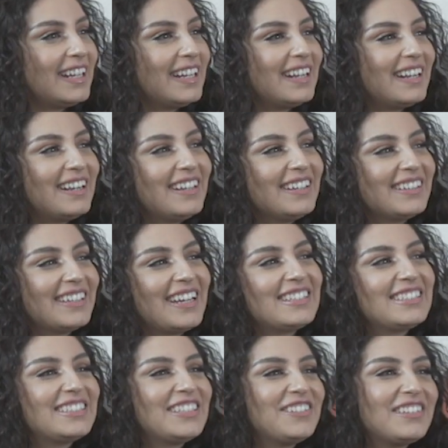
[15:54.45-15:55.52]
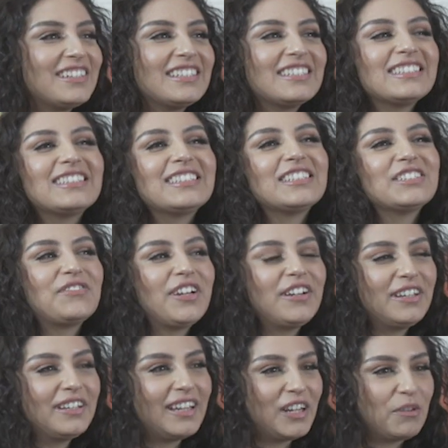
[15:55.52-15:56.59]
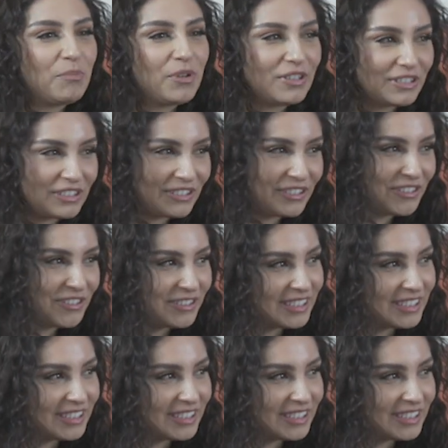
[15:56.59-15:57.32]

Uh, that series is very like personal.